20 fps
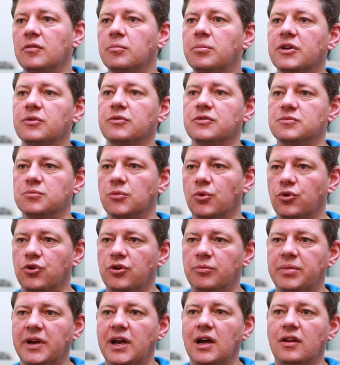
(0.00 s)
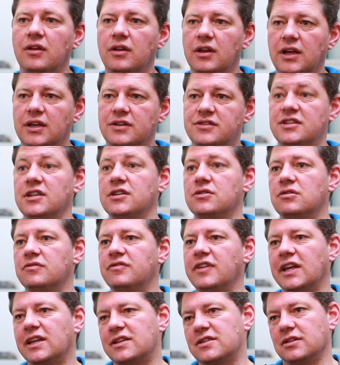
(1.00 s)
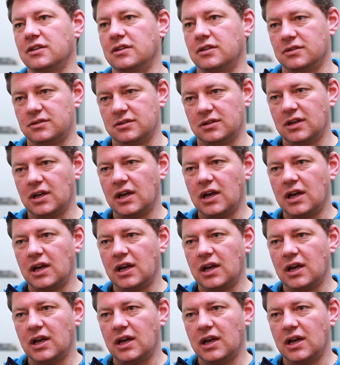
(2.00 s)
but it was more about a centre of excellence.